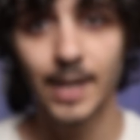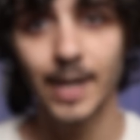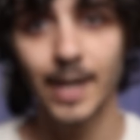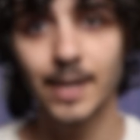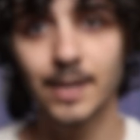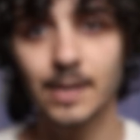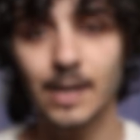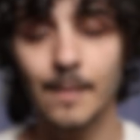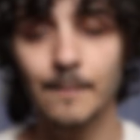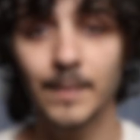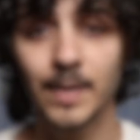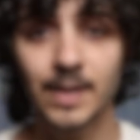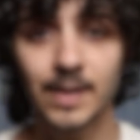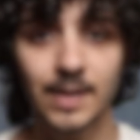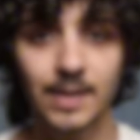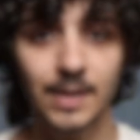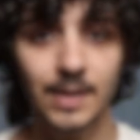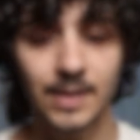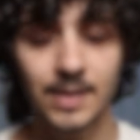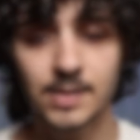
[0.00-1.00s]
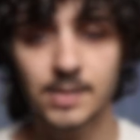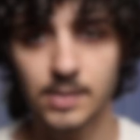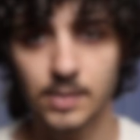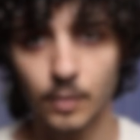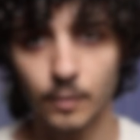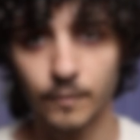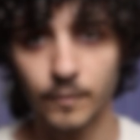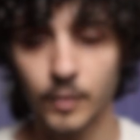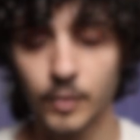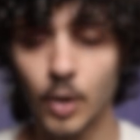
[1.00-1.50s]
and make it
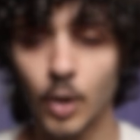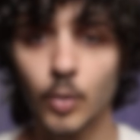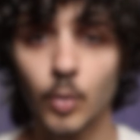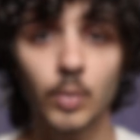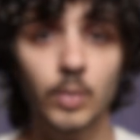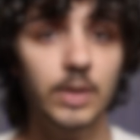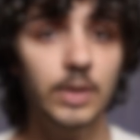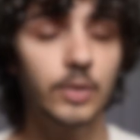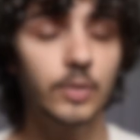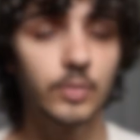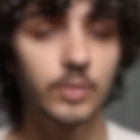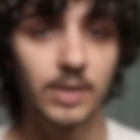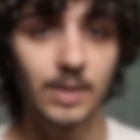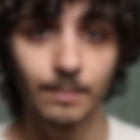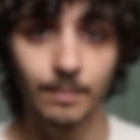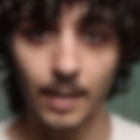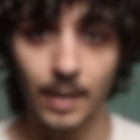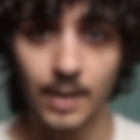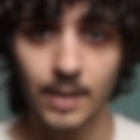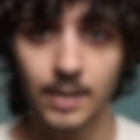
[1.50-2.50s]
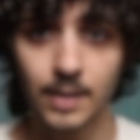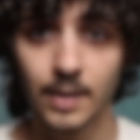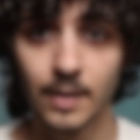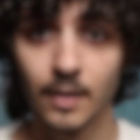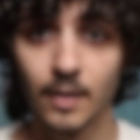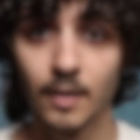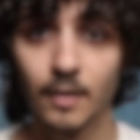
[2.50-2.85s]
easier for not only you debug,